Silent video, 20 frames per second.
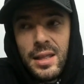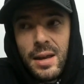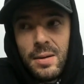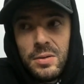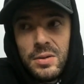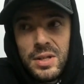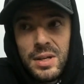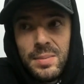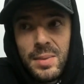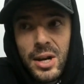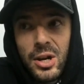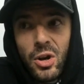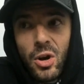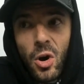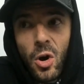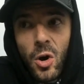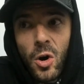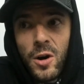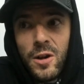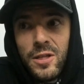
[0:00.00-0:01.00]
that was in my
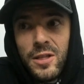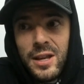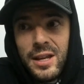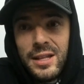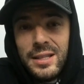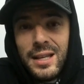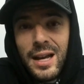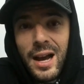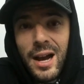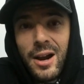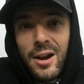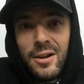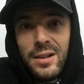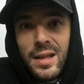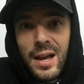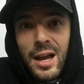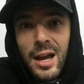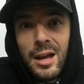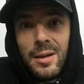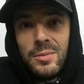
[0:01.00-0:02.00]
car the entire
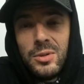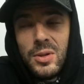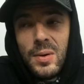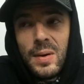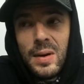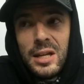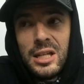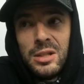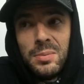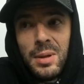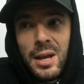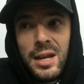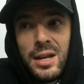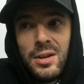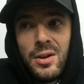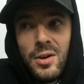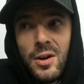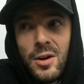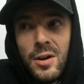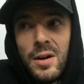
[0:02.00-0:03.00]
time. So I
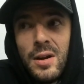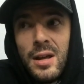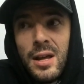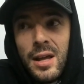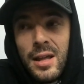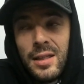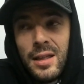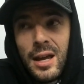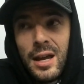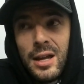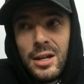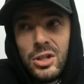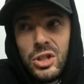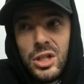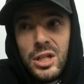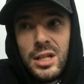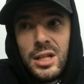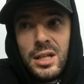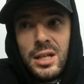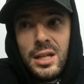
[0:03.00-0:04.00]
explained to her that
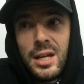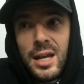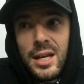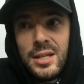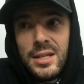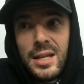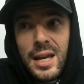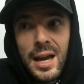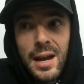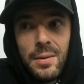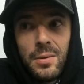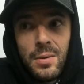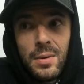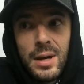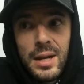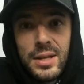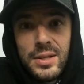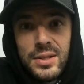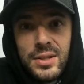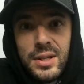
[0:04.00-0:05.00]
she is at
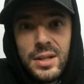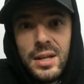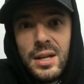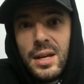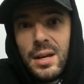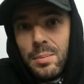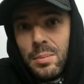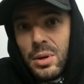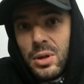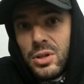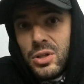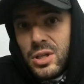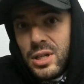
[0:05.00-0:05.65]
risk, but